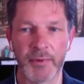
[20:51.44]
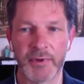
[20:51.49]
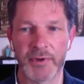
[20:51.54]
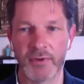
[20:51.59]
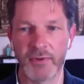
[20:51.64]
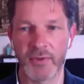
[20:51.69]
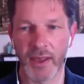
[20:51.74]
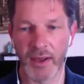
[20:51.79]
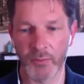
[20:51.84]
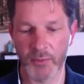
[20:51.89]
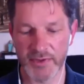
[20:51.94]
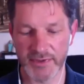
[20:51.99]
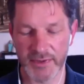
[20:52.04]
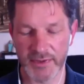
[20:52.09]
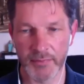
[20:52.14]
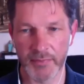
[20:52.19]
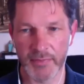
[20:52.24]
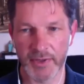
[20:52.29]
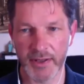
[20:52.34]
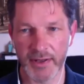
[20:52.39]
to that wisdom
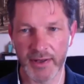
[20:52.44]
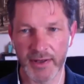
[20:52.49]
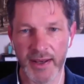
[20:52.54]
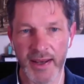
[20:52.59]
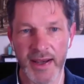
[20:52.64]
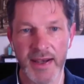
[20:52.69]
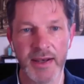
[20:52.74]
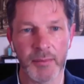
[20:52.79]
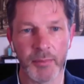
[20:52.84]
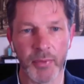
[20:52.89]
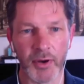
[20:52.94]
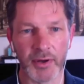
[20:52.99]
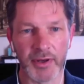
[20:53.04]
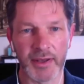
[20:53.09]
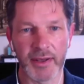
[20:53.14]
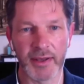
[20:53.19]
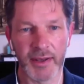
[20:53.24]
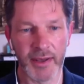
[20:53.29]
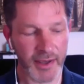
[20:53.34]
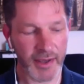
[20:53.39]
in the body.
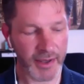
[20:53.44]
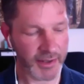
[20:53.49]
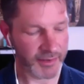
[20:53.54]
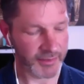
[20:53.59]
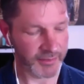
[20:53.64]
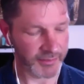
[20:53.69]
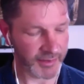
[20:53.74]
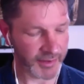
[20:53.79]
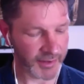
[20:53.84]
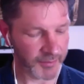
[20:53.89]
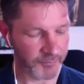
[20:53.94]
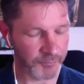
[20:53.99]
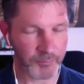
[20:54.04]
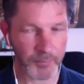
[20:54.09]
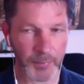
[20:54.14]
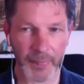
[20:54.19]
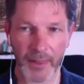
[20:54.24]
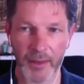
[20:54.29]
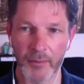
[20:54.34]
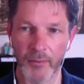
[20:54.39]
And
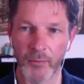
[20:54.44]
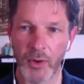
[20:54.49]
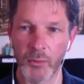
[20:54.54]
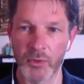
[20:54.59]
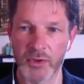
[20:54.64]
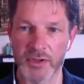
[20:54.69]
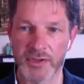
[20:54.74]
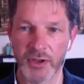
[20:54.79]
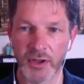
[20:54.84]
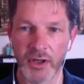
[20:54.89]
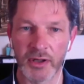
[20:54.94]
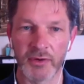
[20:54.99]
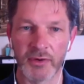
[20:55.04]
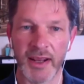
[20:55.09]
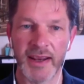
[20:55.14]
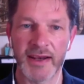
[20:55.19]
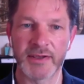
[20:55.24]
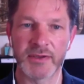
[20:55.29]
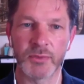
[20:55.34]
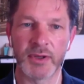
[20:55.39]
when we're stuck in our
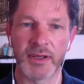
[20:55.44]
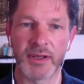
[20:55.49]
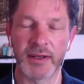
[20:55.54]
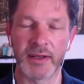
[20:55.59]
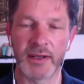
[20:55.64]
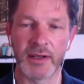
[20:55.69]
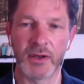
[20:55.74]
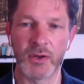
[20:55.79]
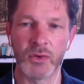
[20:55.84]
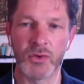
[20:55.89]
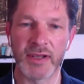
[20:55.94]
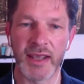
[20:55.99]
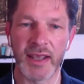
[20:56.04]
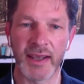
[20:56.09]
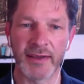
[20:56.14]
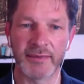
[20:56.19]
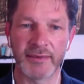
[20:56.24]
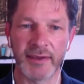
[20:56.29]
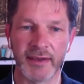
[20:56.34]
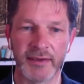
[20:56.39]
heads, we can lose
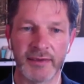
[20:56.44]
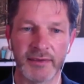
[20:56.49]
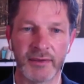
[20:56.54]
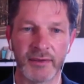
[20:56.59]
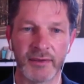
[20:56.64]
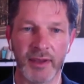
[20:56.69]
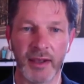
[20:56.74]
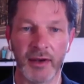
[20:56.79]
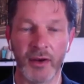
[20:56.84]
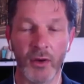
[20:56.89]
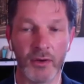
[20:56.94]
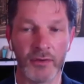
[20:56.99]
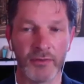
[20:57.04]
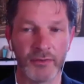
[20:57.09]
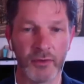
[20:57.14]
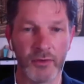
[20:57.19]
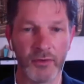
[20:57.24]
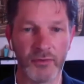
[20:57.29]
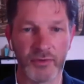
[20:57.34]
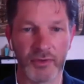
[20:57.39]
access to that.
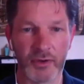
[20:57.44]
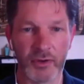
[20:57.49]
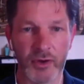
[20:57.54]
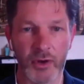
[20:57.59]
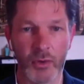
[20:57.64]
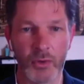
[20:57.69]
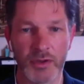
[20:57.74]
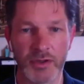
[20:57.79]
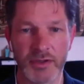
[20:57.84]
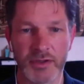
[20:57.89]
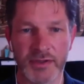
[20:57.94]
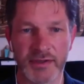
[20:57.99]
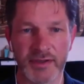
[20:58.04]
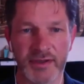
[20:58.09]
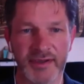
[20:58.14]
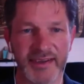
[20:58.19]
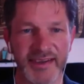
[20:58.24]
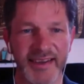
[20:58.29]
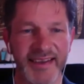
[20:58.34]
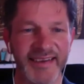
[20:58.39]
Also for the coaches,
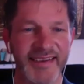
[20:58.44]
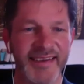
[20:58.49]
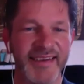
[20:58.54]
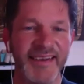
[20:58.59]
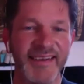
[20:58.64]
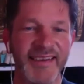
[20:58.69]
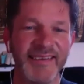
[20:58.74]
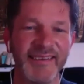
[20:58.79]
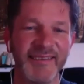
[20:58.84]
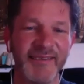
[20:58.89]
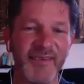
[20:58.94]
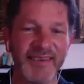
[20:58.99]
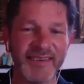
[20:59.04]
what's